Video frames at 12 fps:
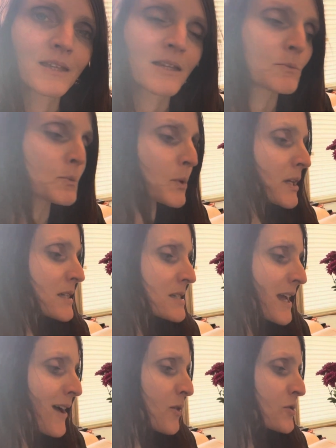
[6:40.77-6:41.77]
and bring it
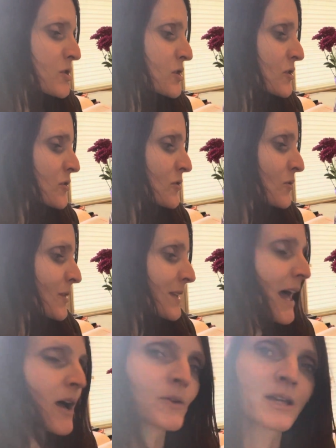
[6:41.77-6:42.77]
down to
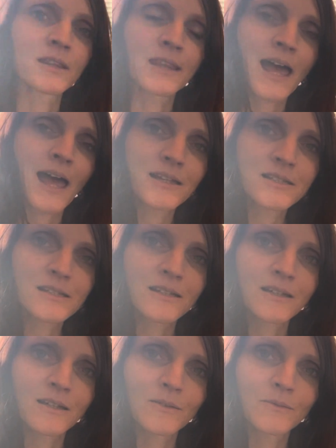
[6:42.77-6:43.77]
allowing that
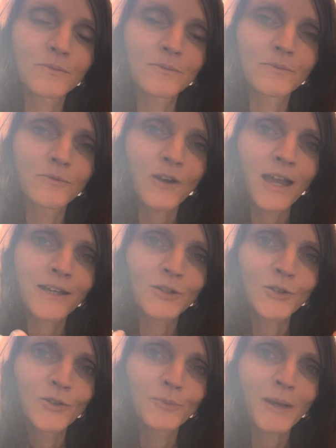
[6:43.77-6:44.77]
uh,
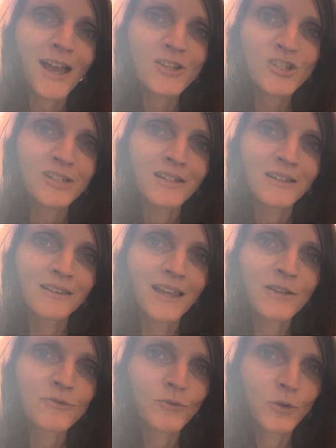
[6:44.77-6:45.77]
vital, passionate
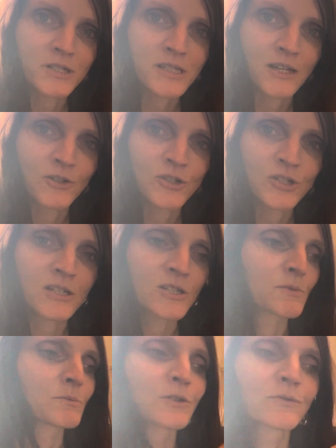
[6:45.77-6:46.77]
life force energy to
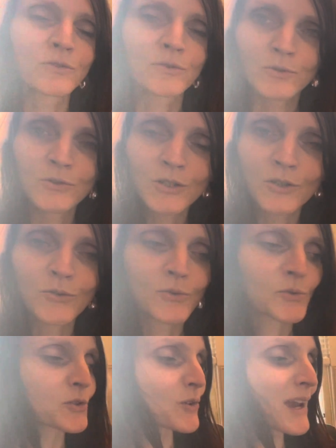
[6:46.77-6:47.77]
move through you,
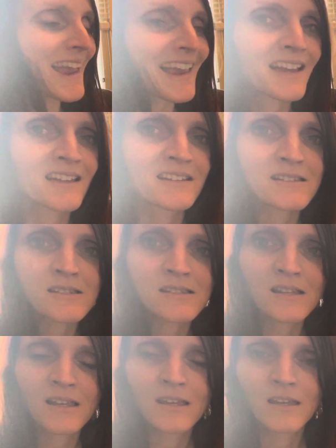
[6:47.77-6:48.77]
through your hands.